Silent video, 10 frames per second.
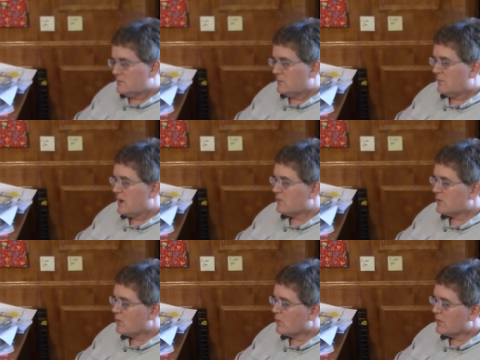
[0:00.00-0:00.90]
band
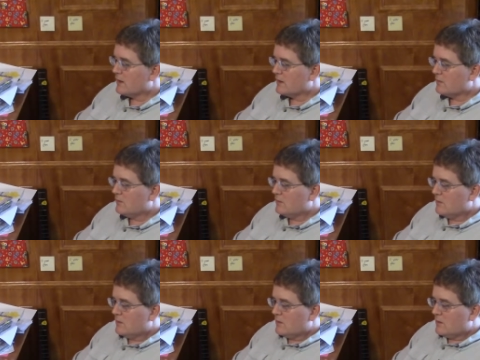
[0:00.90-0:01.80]
recording
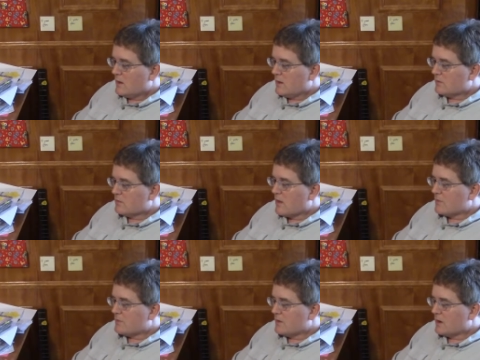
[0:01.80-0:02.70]
and
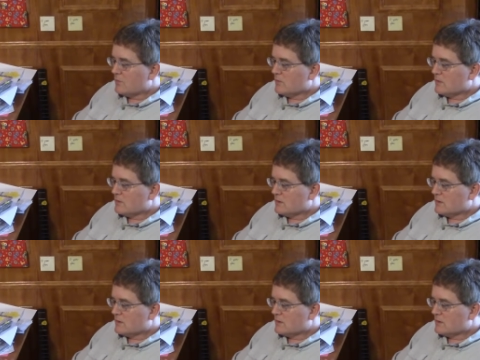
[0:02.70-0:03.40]
thought that I would